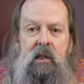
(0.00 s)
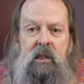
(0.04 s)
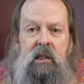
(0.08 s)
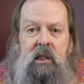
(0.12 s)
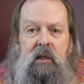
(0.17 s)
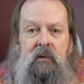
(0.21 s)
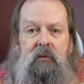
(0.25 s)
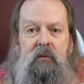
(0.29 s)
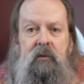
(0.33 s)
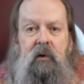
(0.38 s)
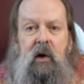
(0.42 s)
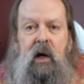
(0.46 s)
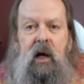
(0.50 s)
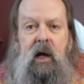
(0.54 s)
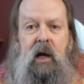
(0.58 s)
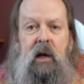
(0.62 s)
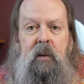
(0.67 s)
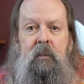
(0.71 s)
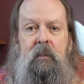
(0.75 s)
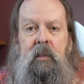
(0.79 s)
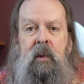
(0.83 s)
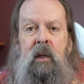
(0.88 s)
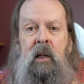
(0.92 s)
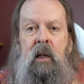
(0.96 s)
is in
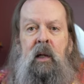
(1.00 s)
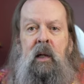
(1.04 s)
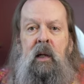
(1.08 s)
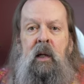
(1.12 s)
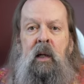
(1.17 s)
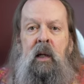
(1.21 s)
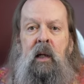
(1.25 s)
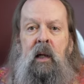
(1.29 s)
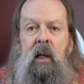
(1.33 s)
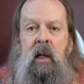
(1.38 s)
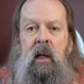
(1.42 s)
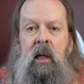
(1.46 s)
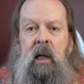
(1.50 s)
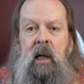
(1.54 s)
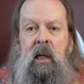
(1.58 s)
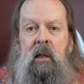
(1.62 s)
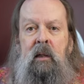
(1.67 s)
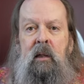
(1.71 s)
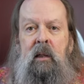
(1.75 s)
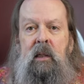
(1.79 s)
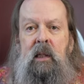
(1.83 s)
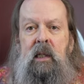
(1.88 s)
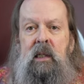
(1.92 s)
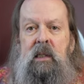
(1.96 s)
frame. And
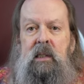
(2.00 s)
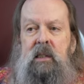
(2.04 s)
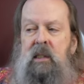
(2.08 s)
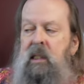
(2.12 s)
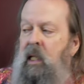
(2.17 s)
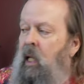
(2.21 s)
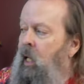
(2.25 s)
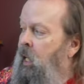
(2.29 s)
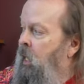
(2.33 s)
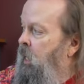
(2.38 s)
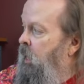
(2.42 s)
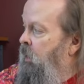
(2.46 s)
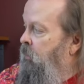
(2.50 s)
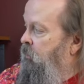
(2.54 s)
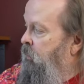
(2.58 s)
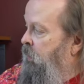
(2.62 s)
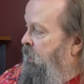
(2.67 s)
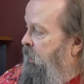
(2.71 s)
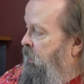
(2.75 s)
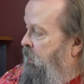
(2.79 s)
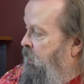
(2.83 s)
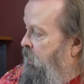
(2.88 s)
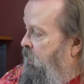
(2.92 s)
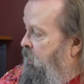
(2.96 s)
on this side, we
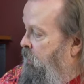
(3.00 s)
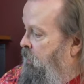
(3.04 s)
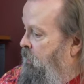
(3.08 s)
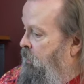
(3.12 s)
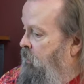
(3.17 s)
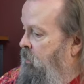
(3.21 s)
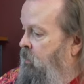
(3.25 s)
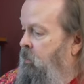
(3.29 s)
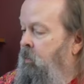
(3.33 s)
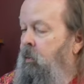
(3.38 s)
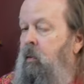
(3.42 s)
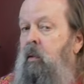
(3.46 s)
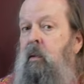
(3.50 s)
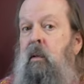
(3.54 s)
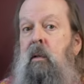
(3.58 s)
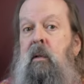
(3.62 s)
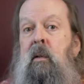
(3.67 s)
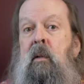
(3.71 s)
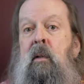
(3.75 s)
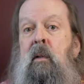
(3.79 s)
go